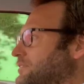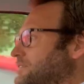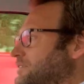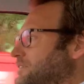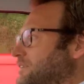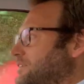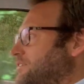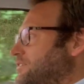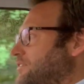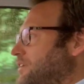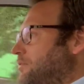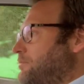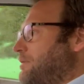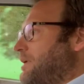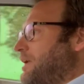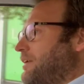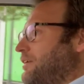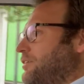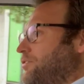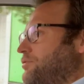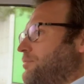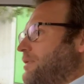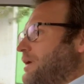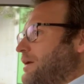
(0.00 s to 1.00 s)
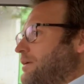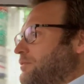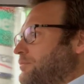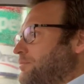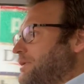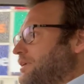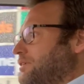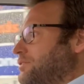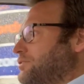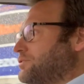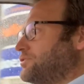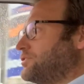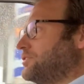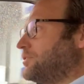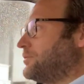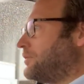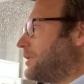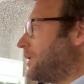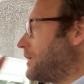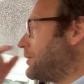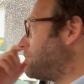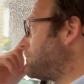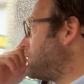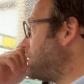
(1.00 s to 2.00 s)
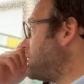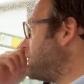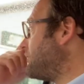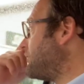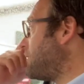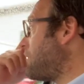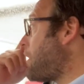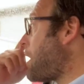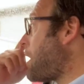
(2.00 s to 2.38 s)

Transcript: Let's go around this roundabout and see what happens.